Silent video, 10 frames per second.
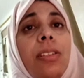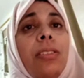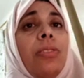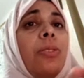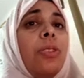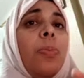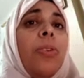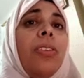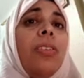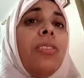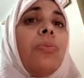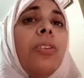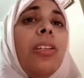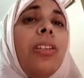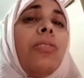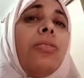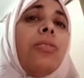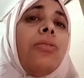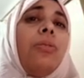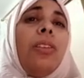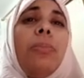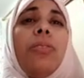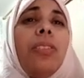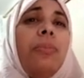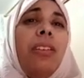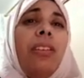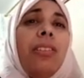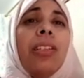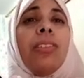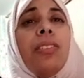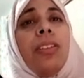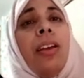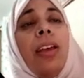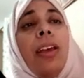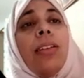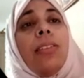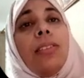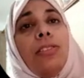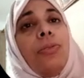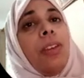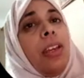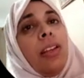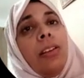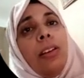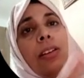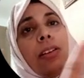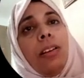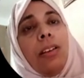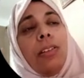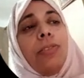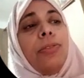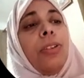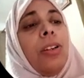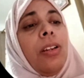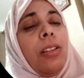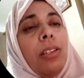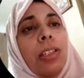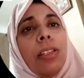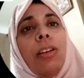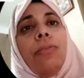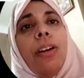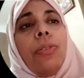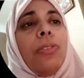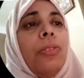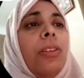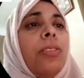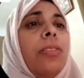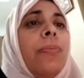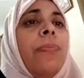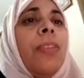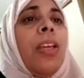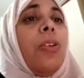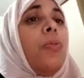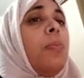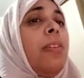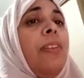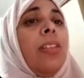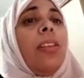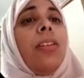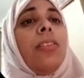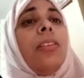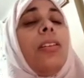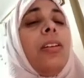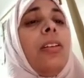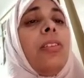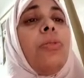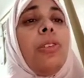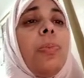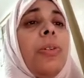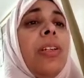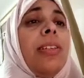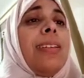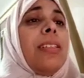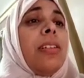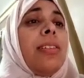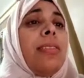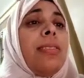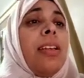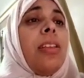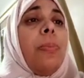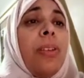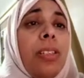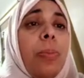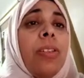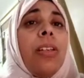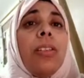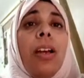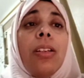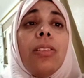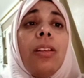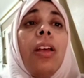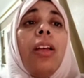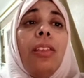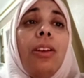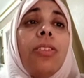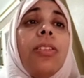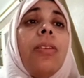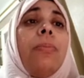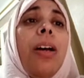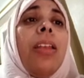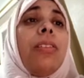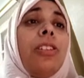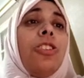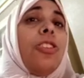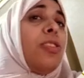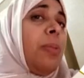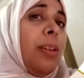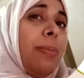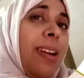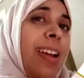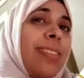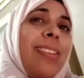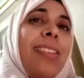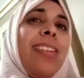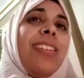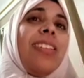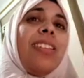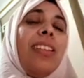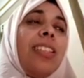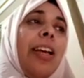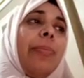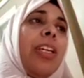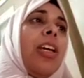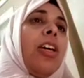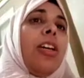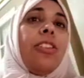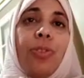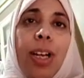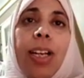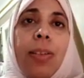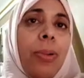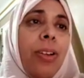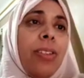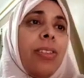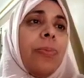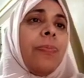The course book is talking about something that is not necessary for the needs of our students. We may face that the course book does not contain the principles that are thought by the teacher to be applied, and this can be a struggling point.